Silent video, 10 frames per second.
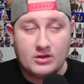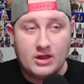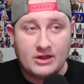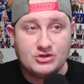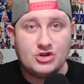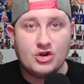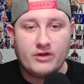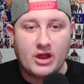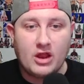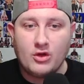
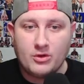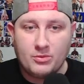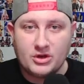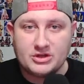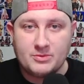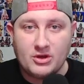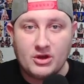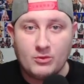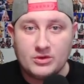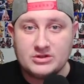enduring a load of punishment,
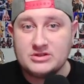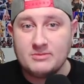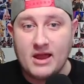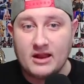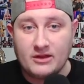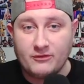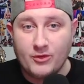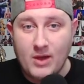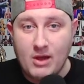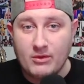was smiling
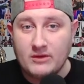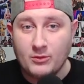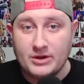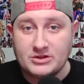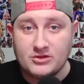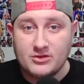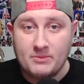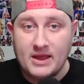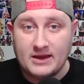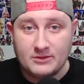throughout. Even when he took the
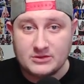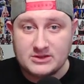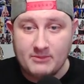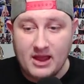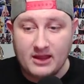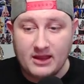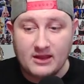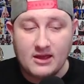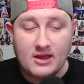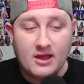pin, he was smiling.
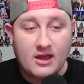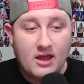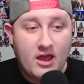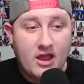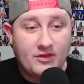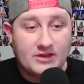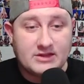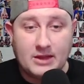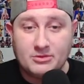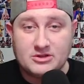The
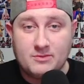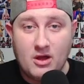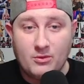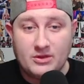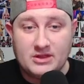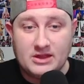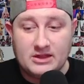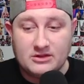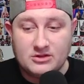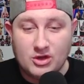table spot with
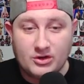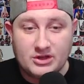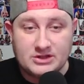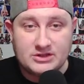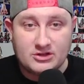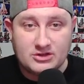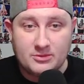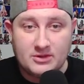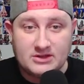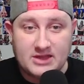the toys on top
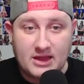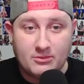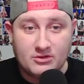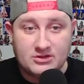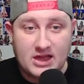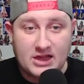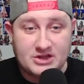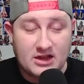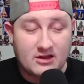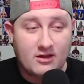of the table,
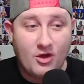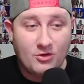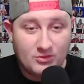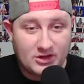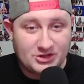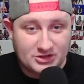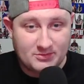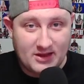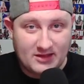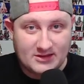Dijak only just
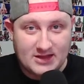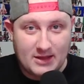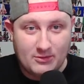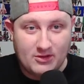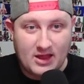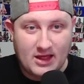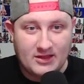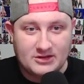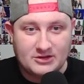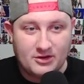making the table, like
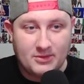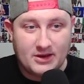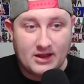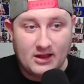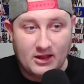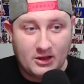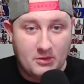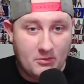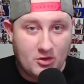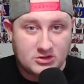they should have been a little
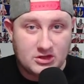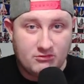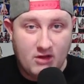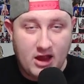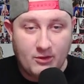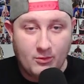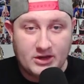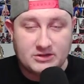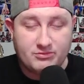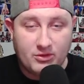bit more to the right when
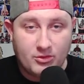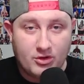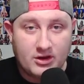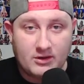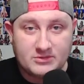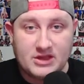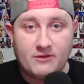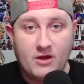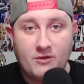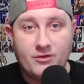he springboarded himself
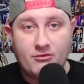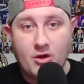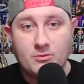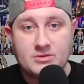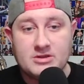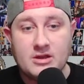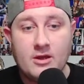off the ropes,